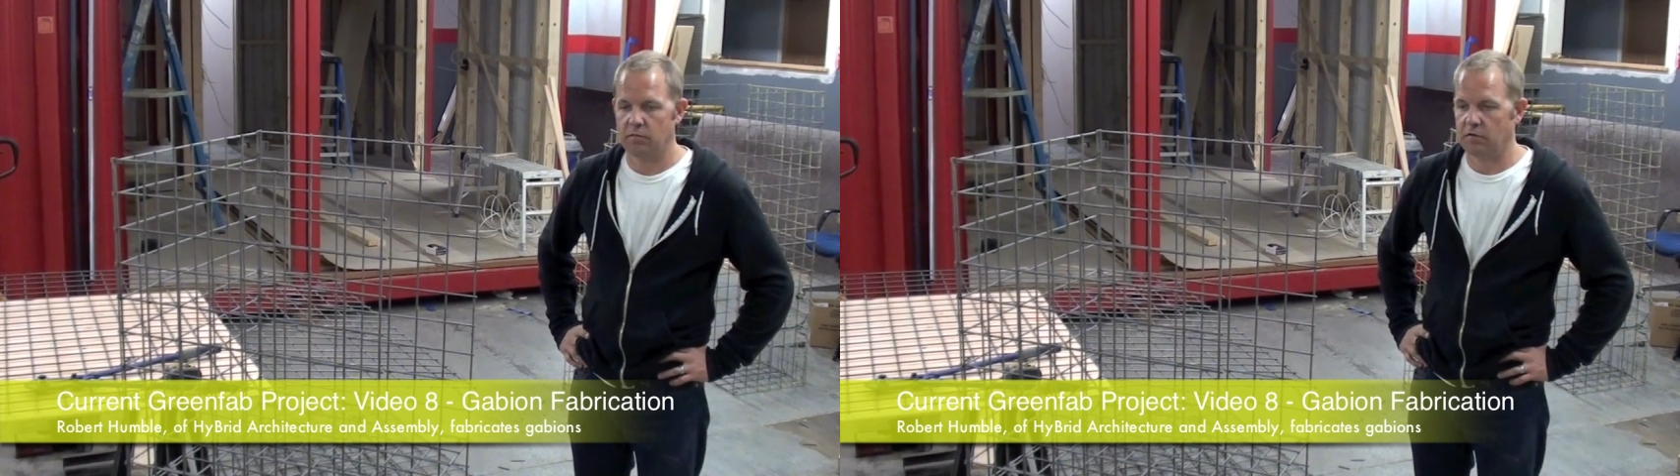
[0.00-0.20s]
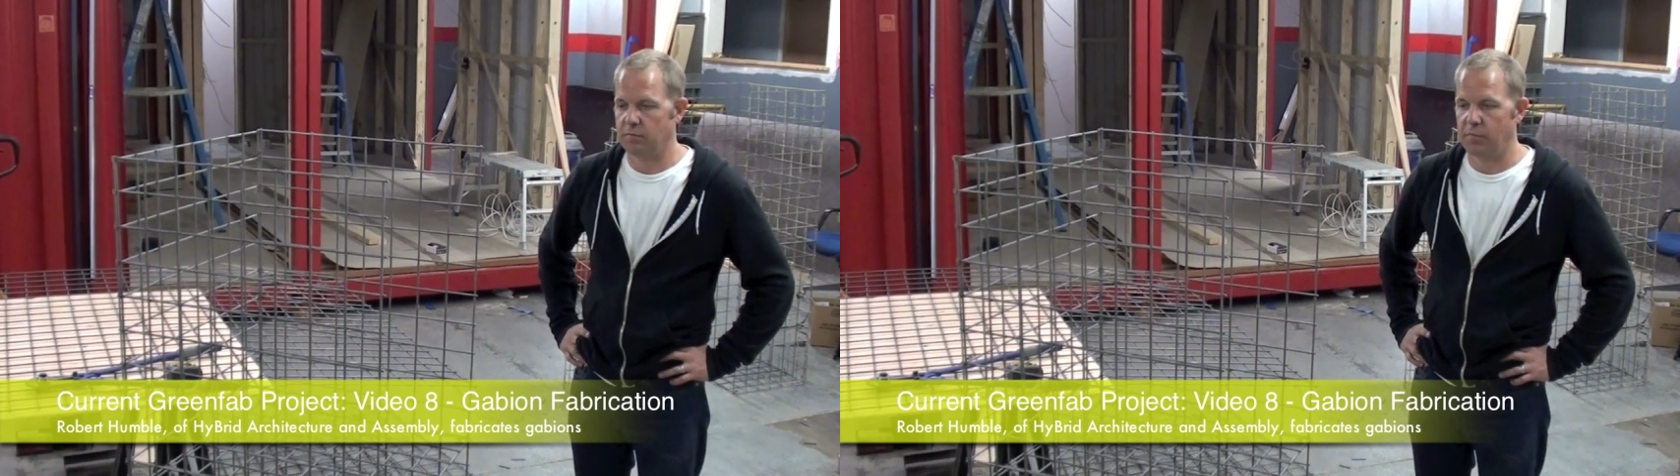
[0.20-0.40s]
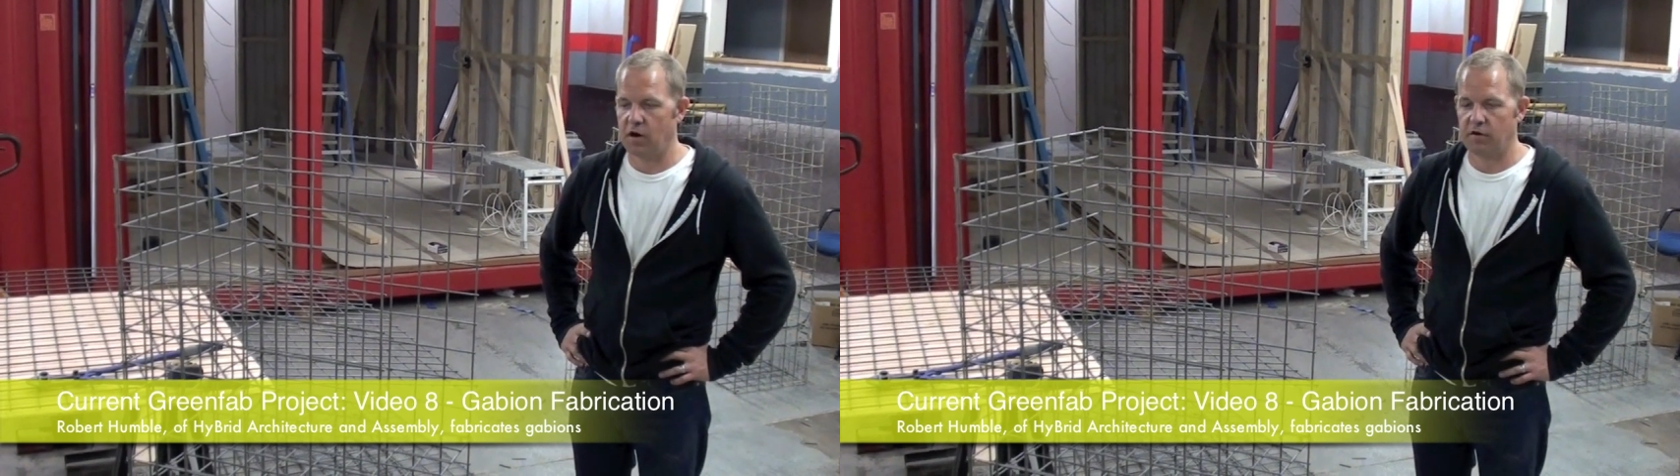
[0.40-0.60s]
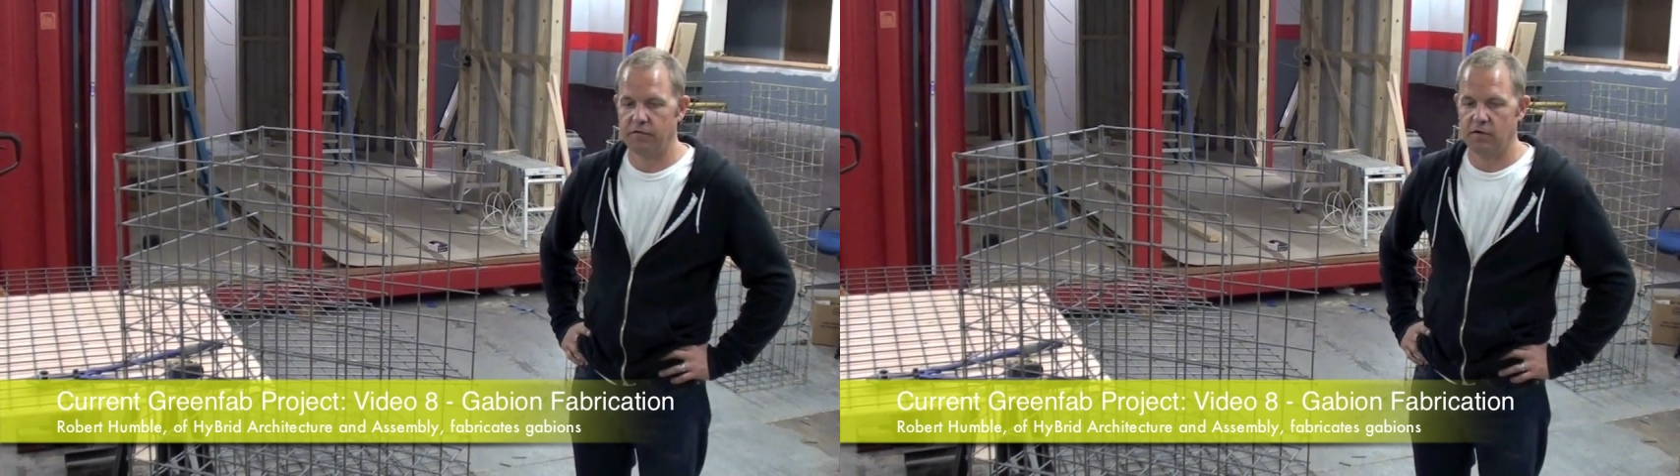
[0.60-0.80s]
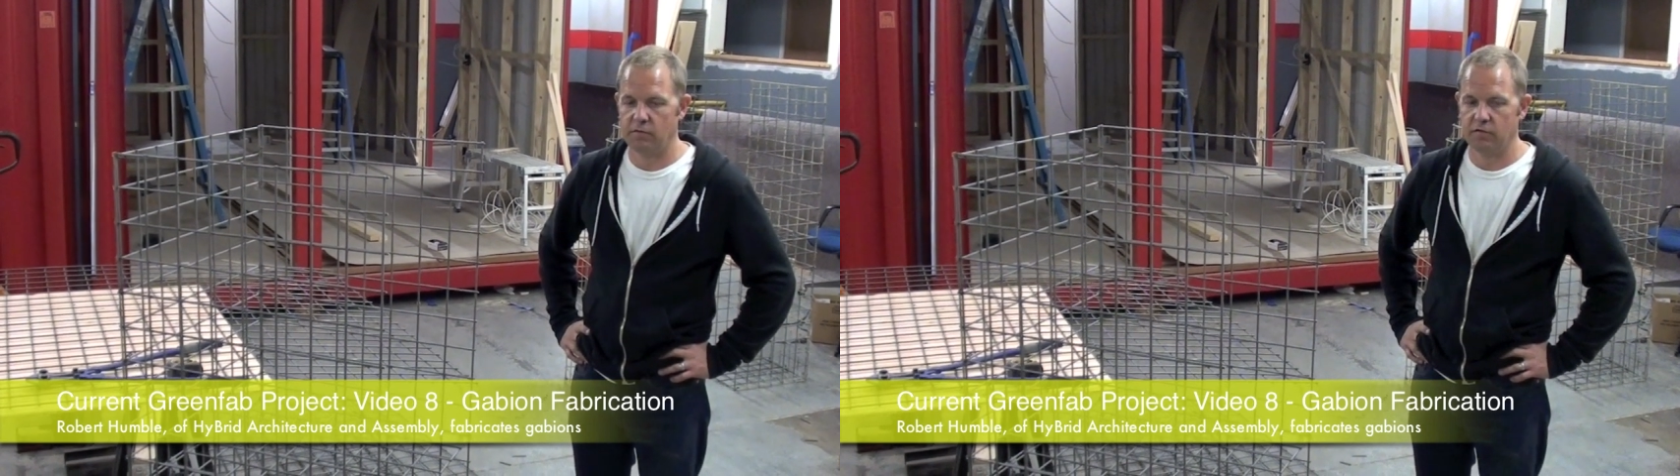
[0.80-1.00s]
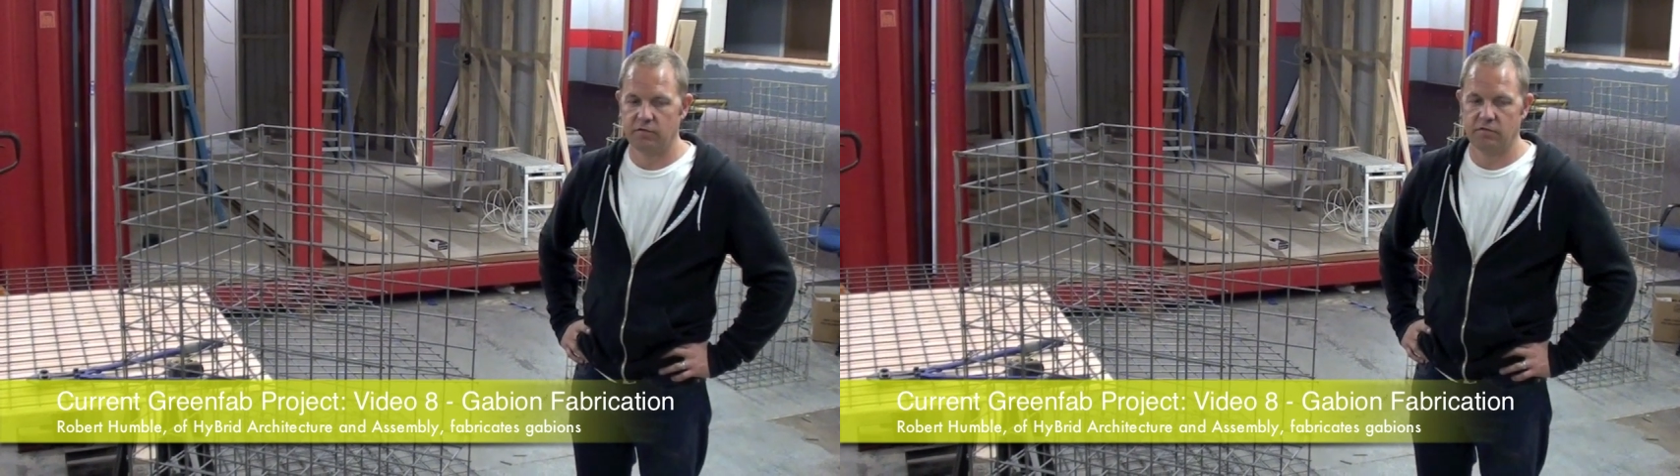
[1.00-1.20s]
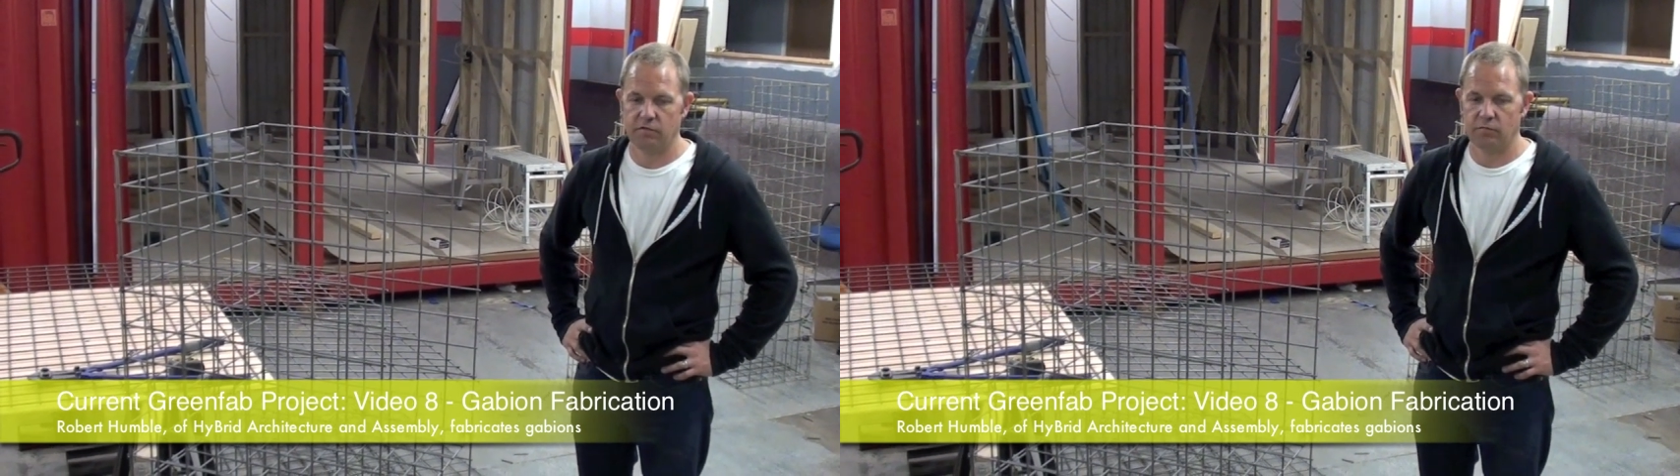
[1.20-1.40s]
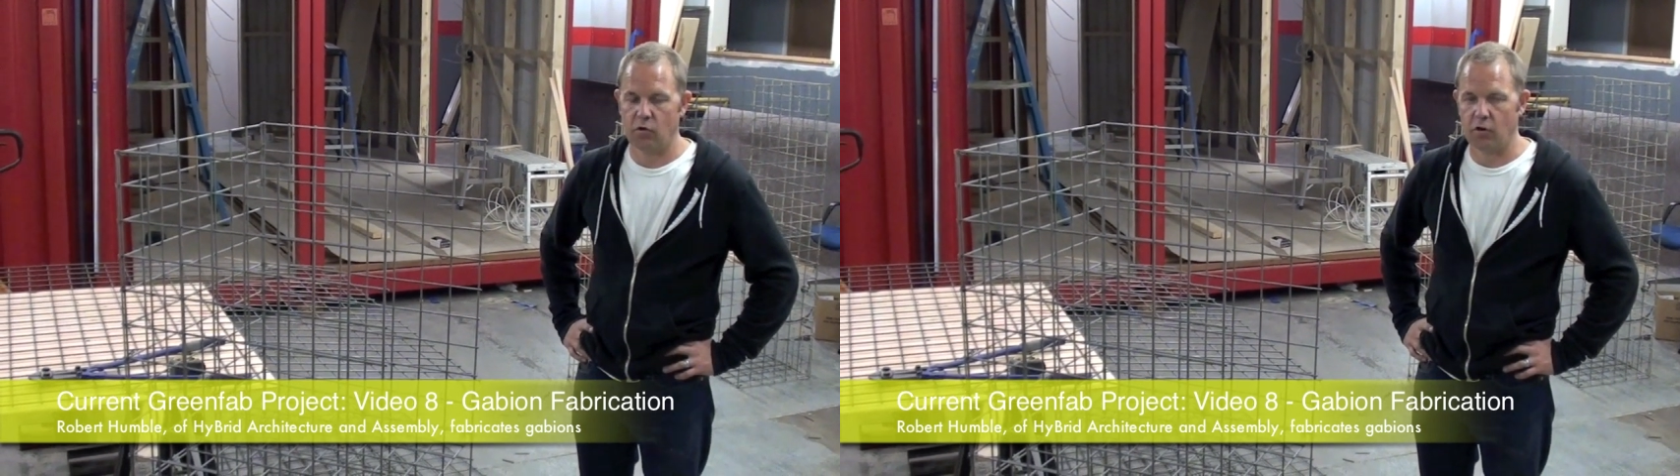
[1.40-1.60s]
the topography
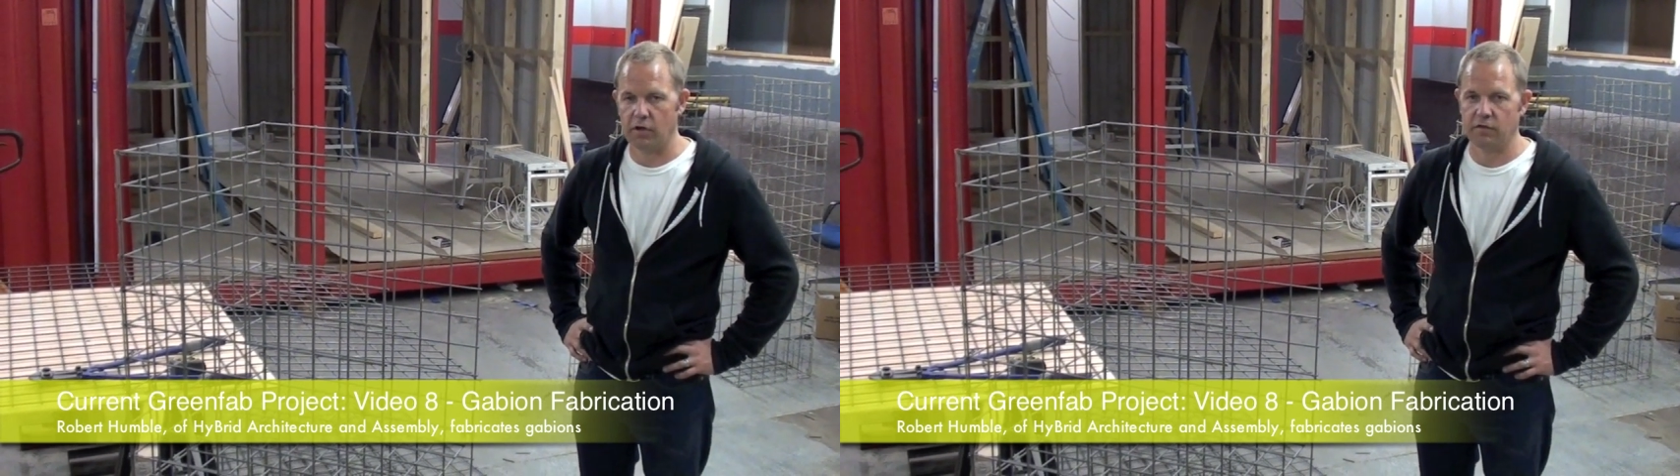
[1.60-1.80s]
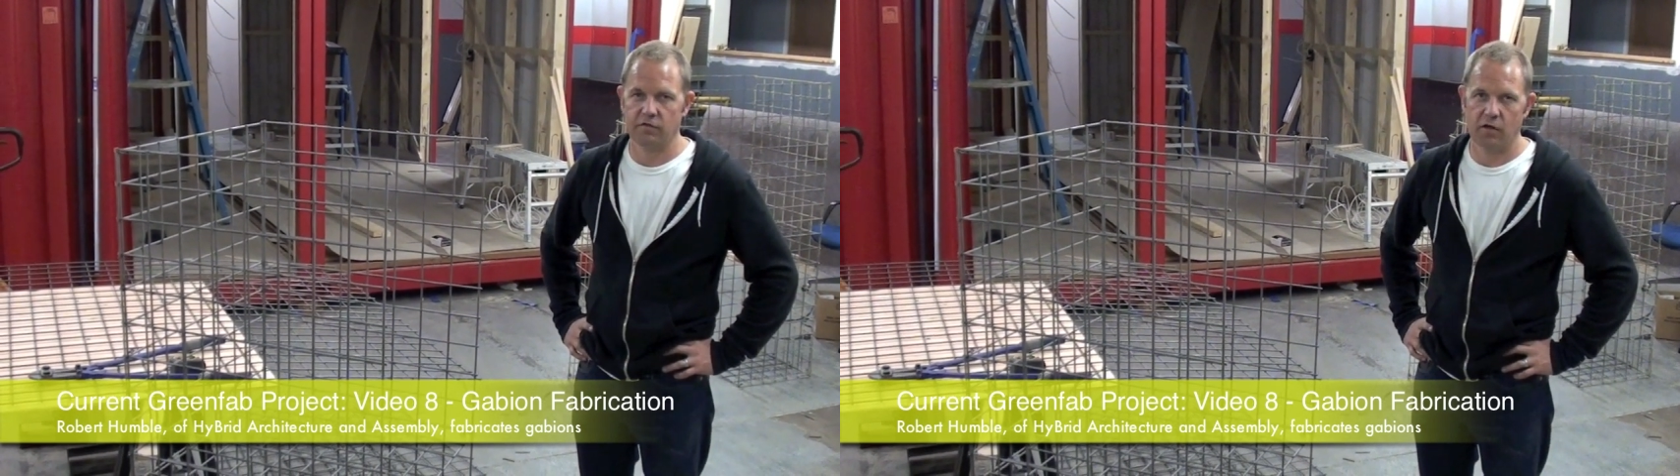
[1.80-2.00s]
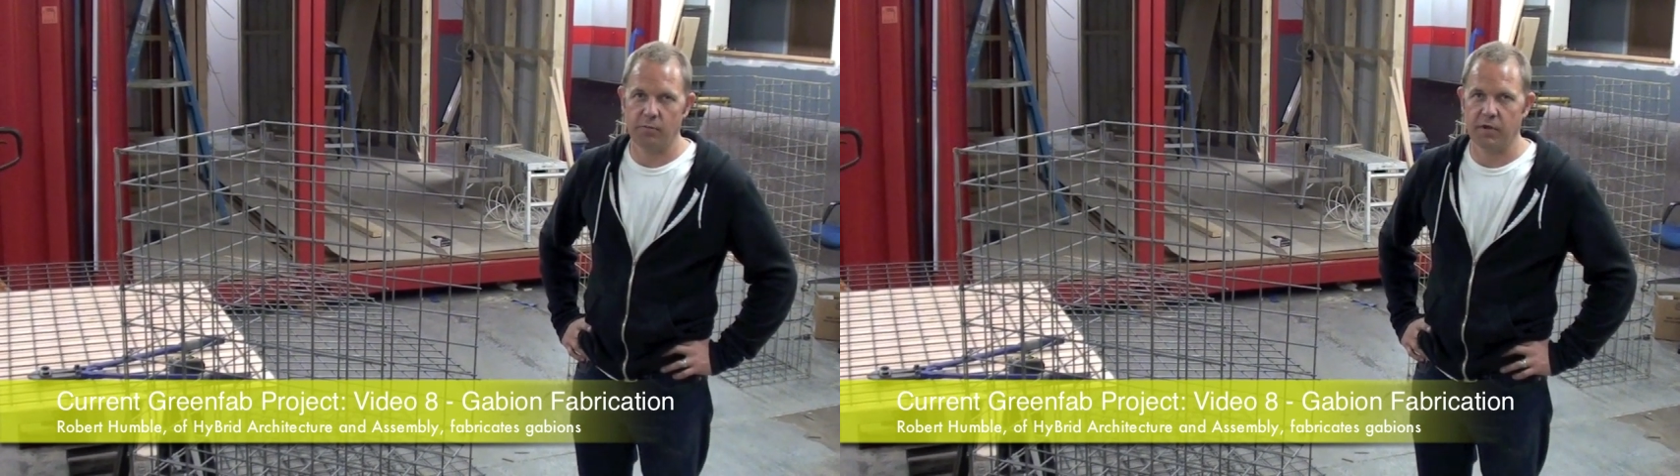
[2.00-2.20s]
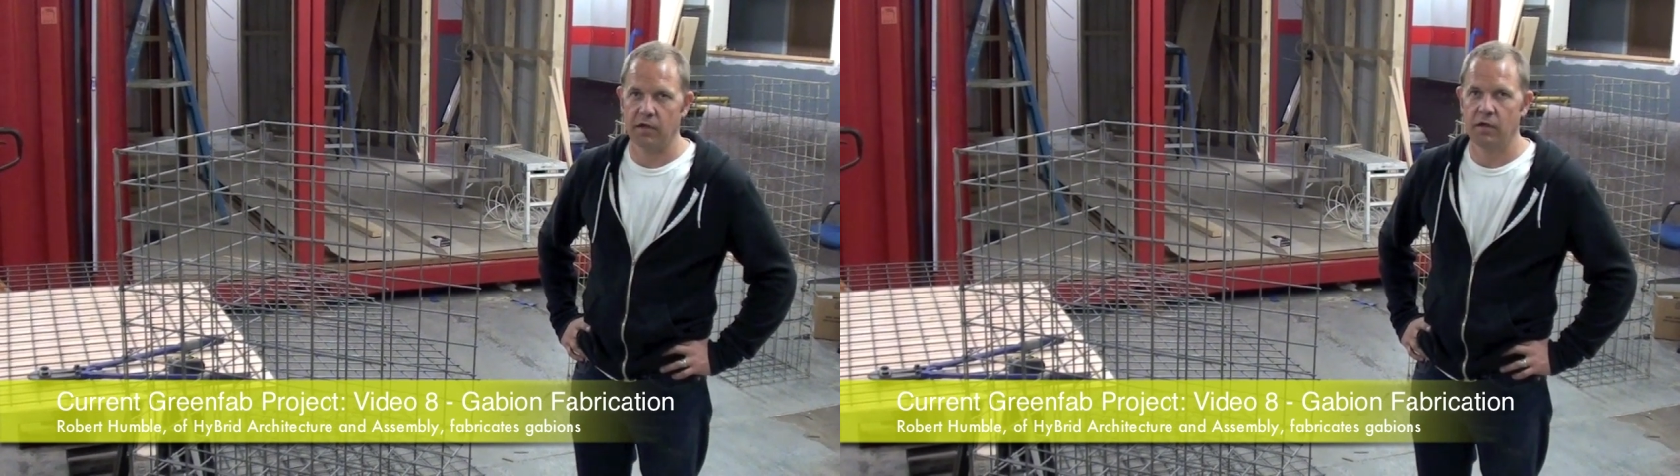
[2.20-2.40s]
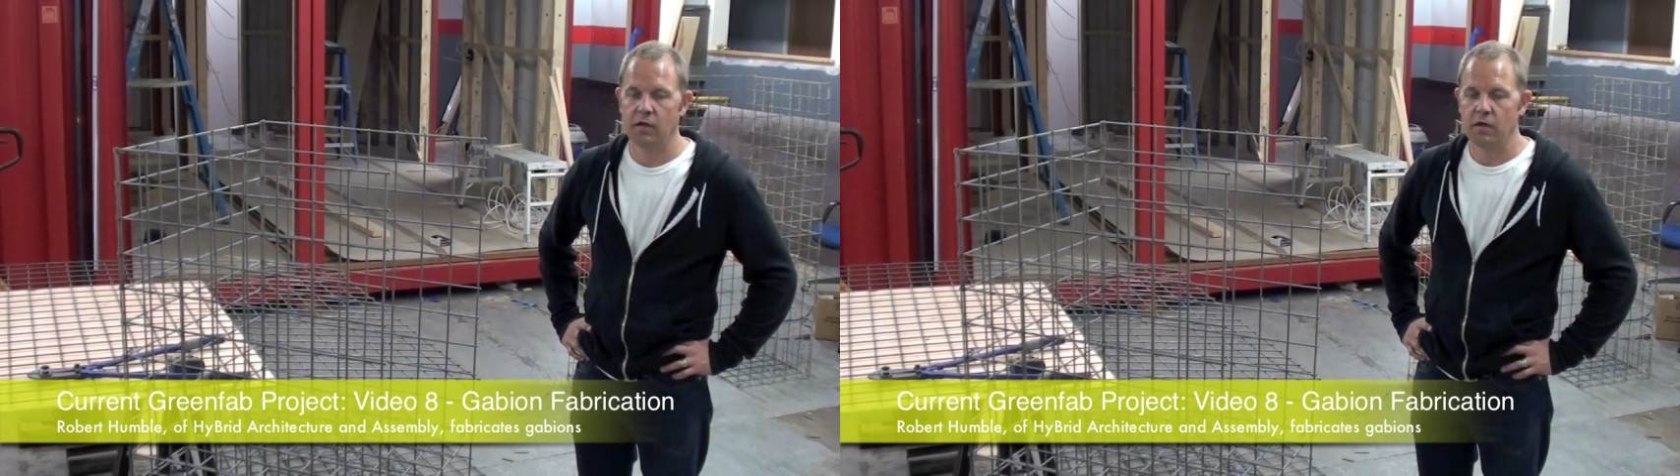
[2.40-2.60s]
was rolling and sloping,